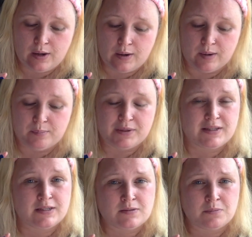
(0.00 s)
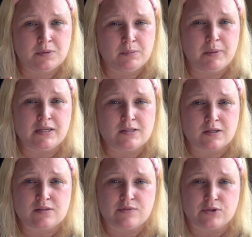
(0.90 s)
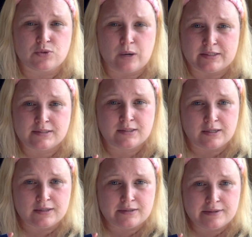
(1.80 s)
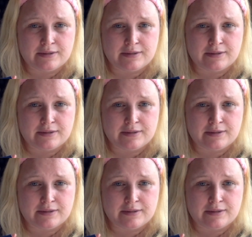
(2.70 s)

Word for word: Um, but that's the basics for dry skin.